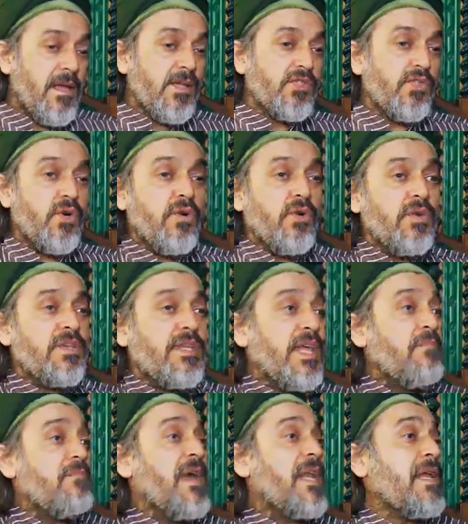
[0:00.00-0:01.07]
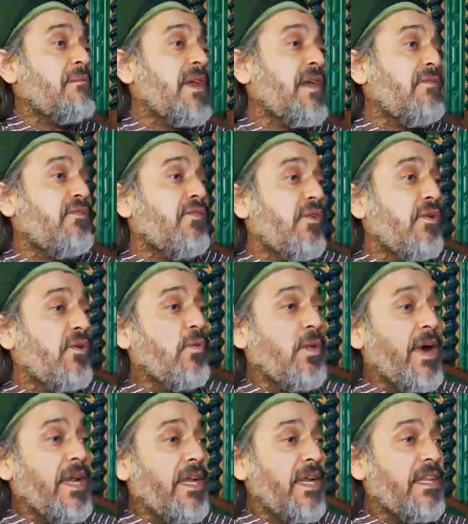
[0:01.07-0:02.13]
So they marry me for
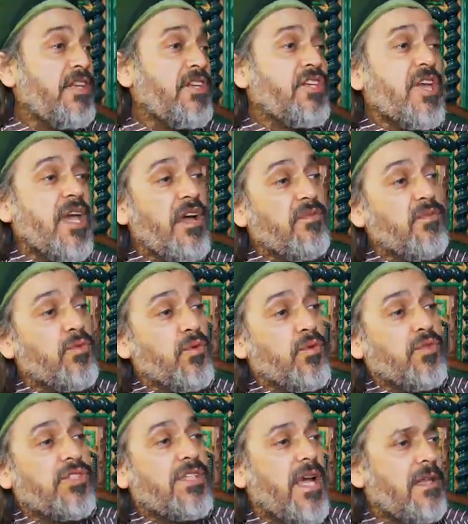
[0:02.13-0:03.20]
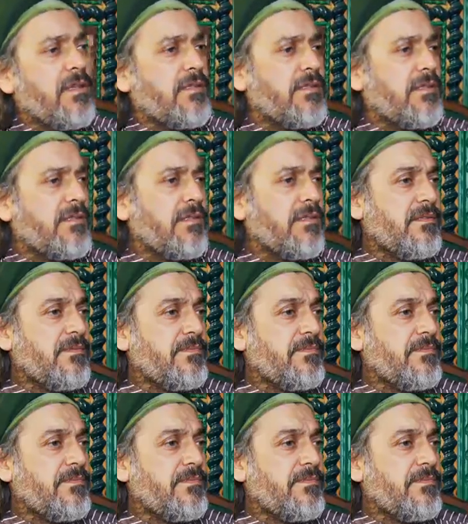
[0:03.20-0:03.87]
one lady, she have two sons.